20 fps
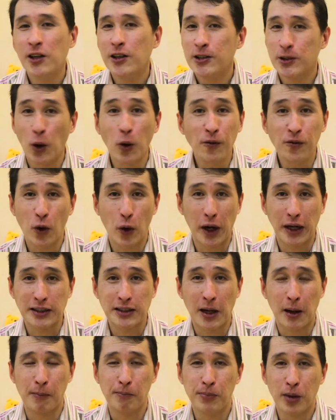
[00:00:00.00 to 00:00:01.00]
So for
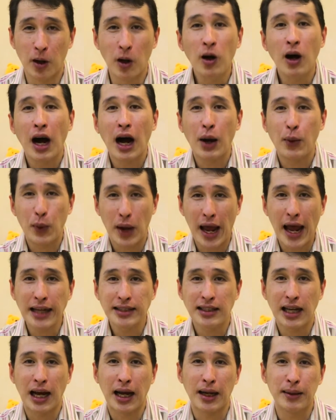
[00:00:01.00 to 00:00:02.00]
example,
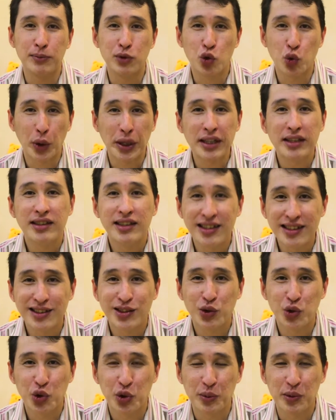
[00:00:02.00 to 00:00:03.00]
as I am doing this
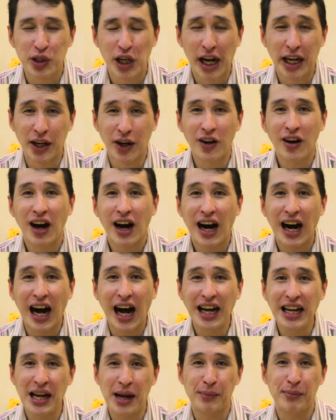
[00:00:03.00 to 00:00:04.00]
YouTube channel,
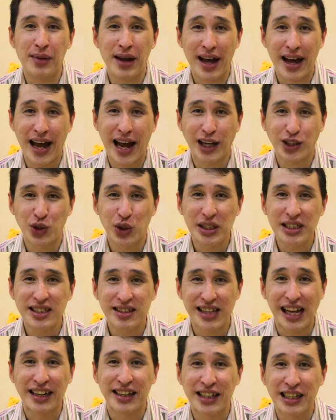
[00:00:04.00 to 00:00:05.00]
I am actually
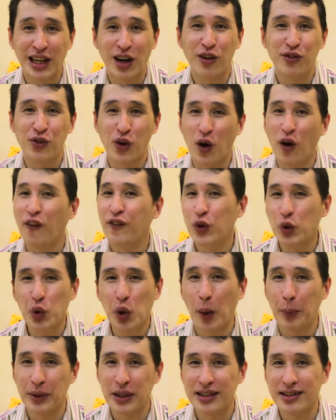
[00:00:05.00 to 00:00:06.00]
standing up for a few
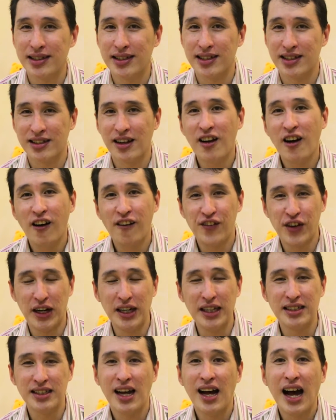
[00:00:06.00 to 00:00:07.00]
communities.
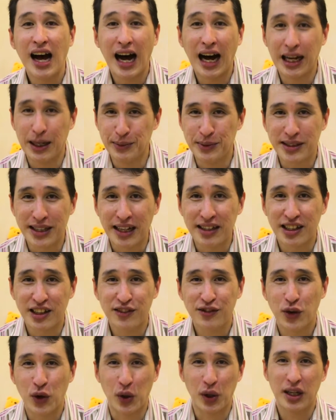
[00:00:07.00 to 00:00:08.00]
First, I am standing
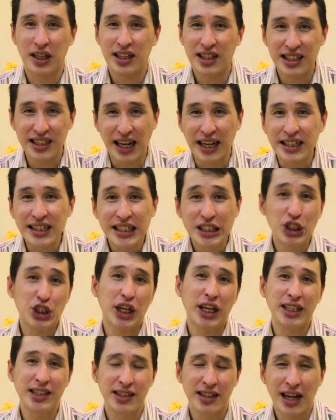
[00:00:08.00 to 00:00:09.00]
for
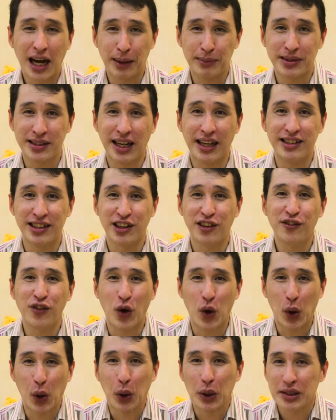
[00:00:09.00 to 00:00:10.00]
ENTJs, I'm standing
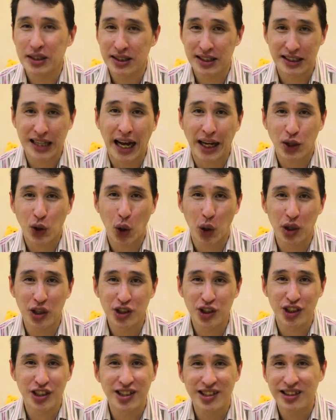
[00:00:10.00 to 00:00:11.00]
for
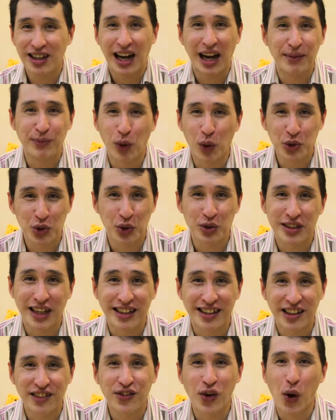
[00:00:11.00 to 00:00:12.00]
psychologists, I'm also
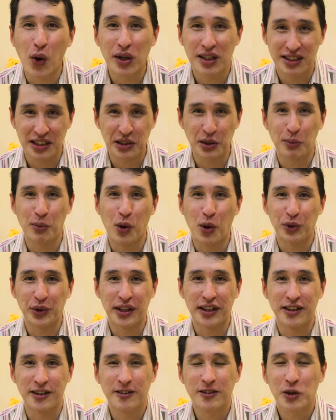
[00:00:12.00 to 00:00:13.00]
standing for the
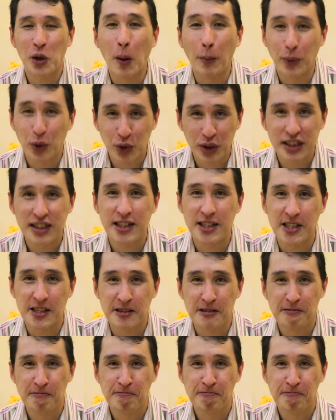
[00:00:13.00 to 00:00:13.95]
Singaporean community.